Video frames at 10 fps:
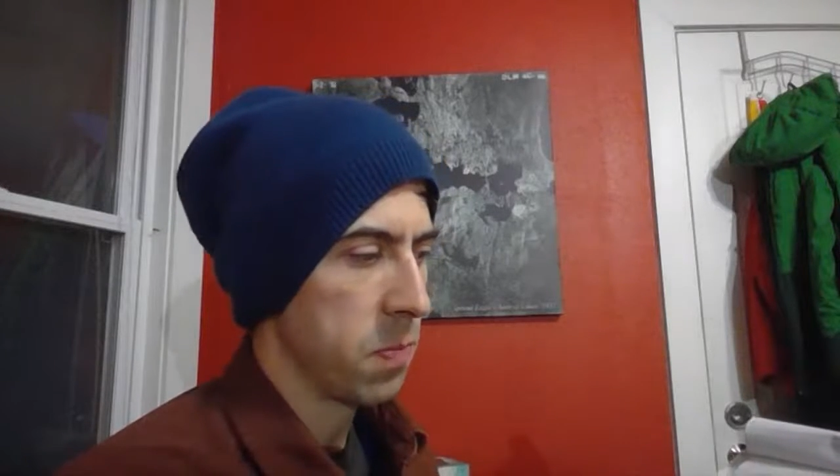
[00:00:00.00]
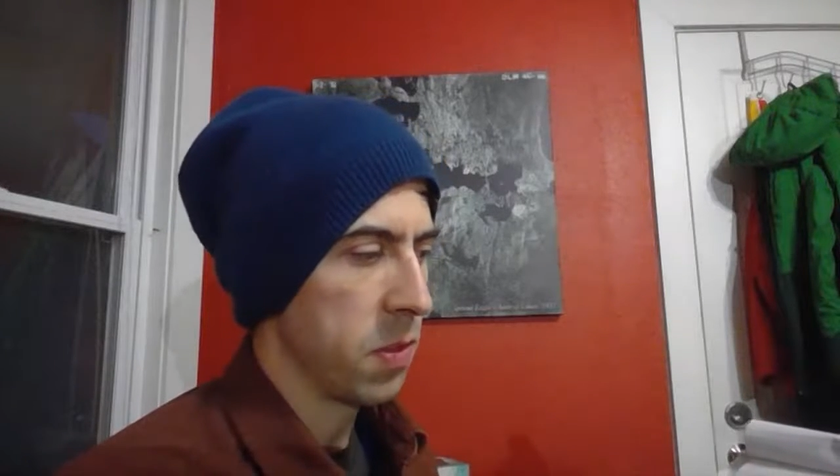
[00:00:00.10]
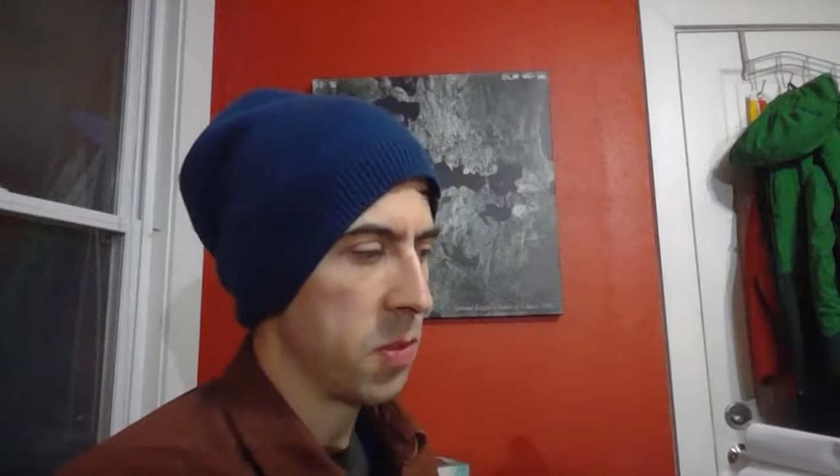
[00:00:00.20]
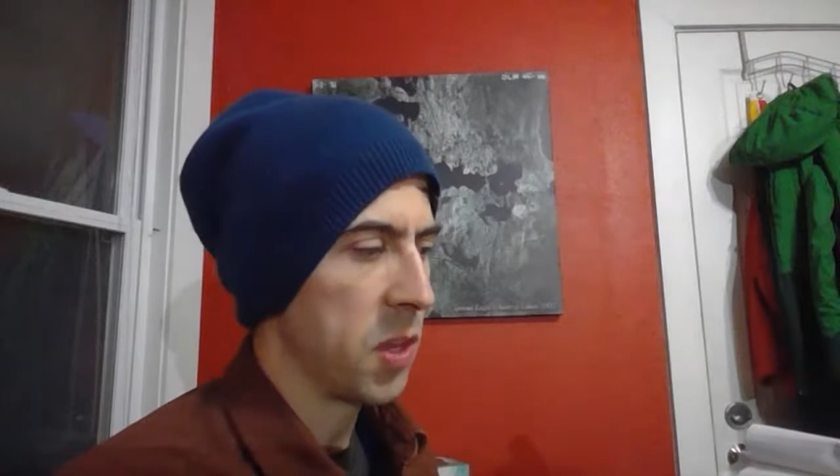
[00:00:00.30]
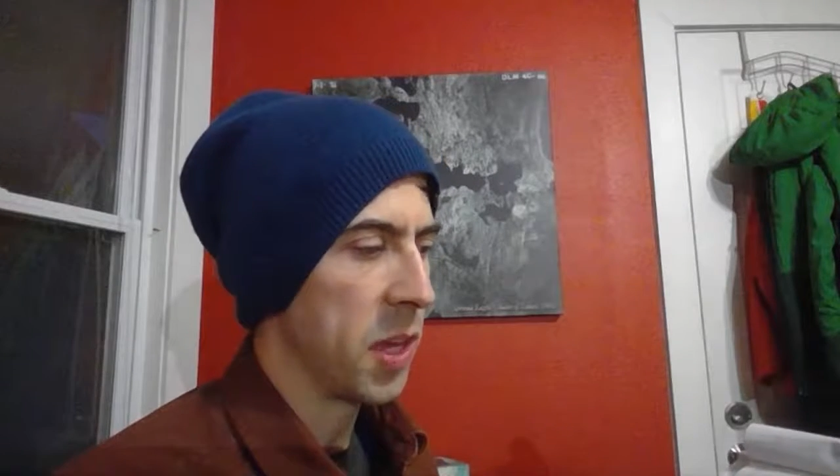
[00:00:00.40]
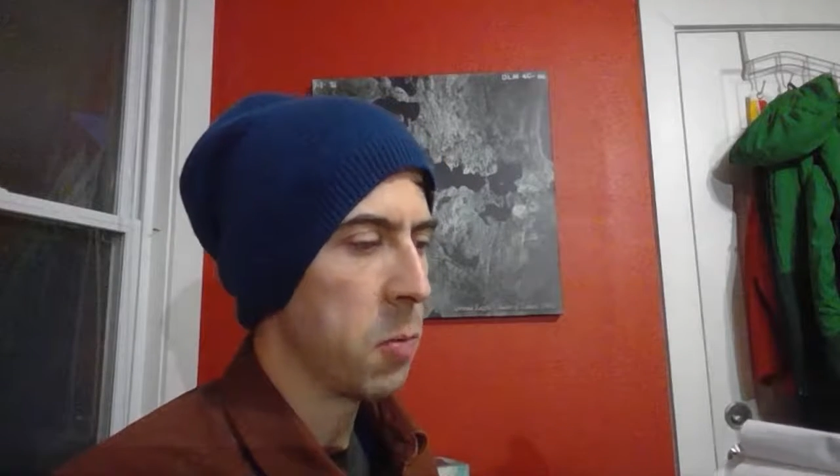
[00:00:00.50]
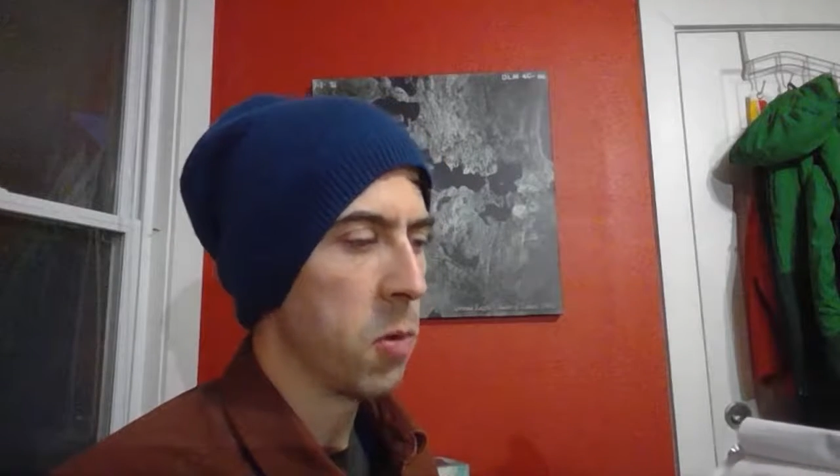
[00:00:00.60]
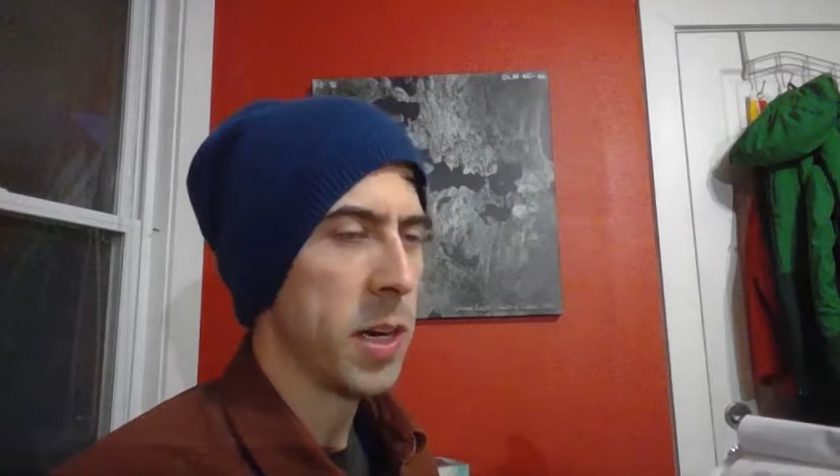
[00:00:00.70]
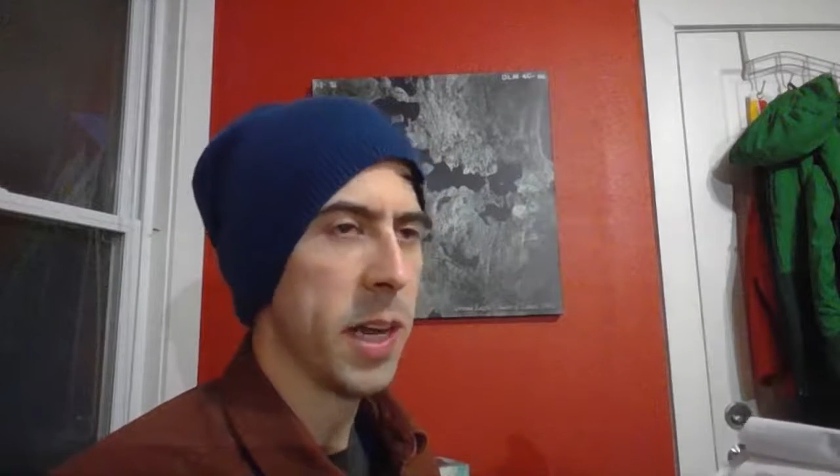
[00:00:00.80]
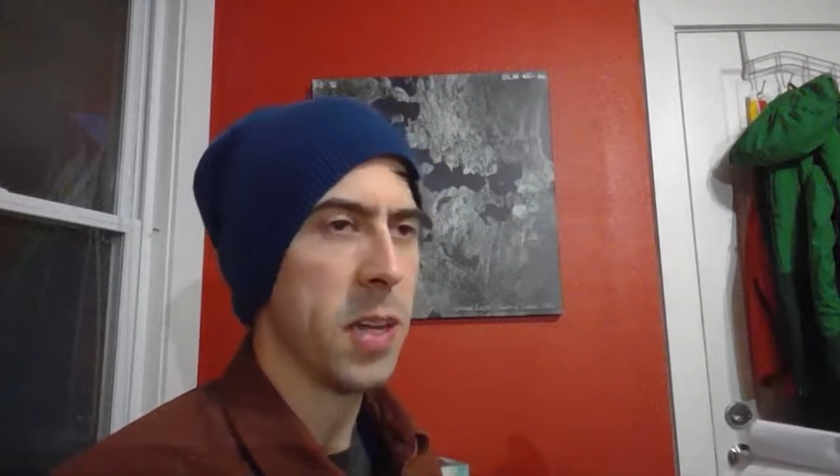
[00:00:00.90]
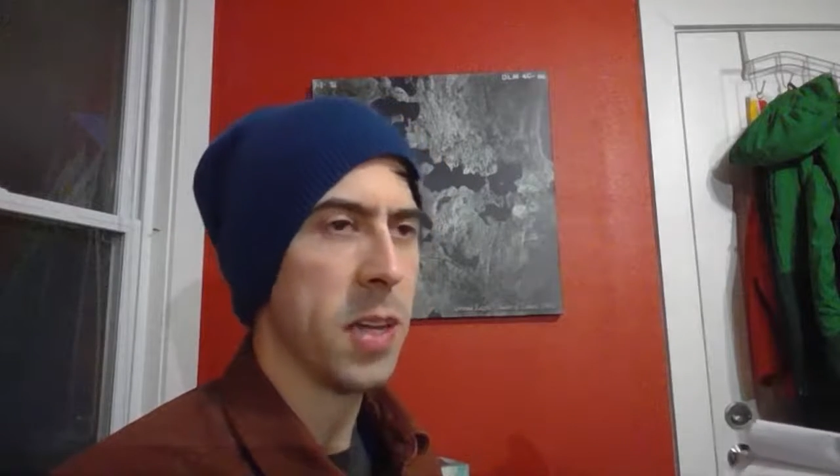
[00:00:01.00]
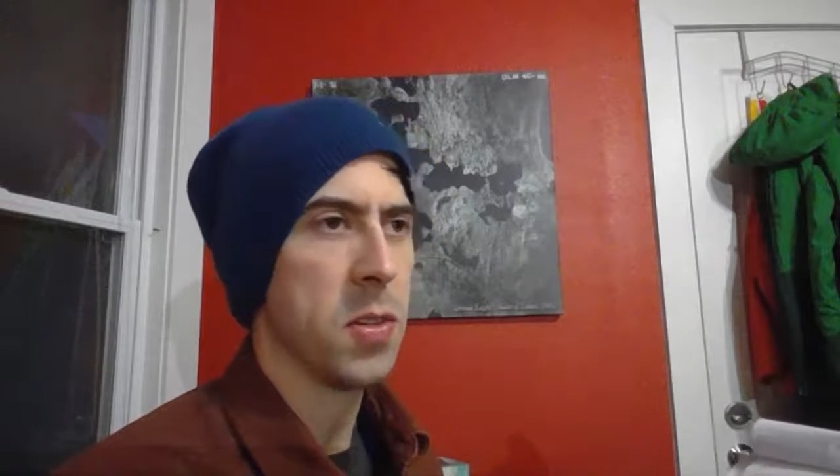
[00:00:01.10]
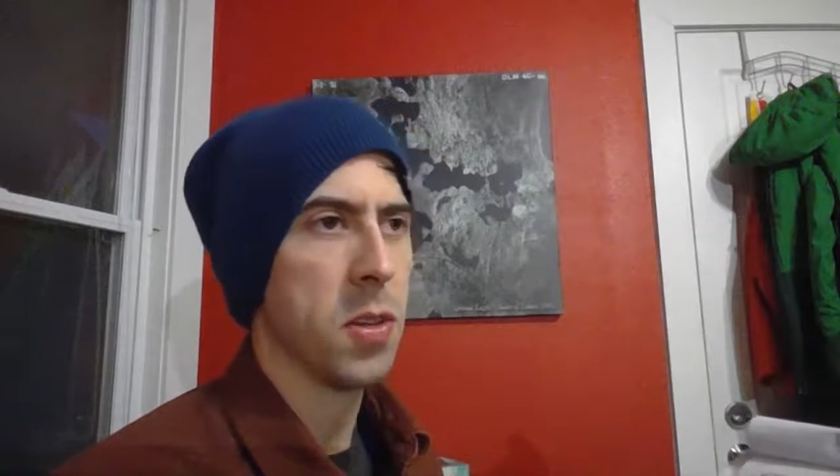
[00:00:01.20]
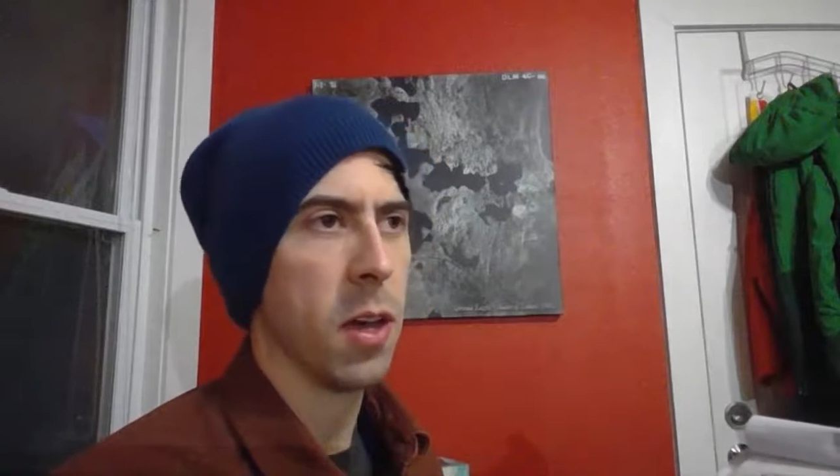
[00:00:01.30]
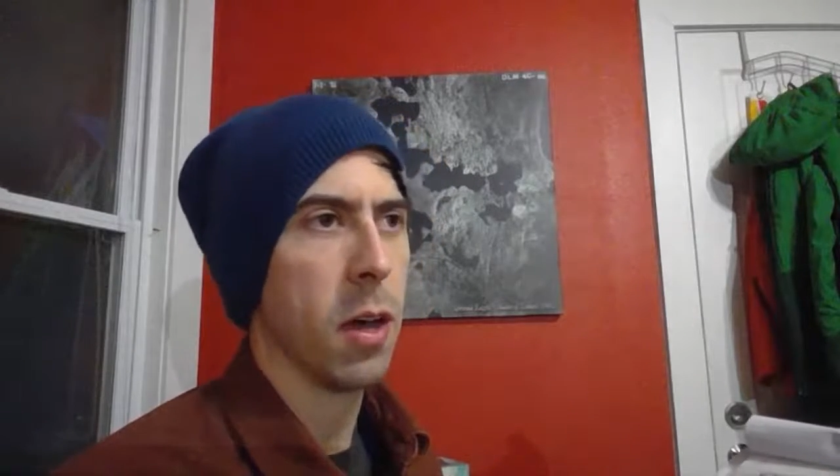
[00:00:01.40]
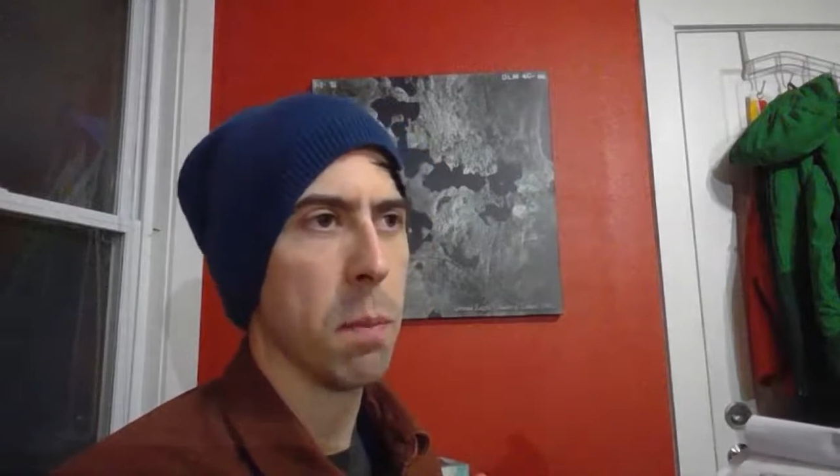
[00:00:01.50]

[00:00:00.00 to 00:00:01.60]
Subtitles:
they will get a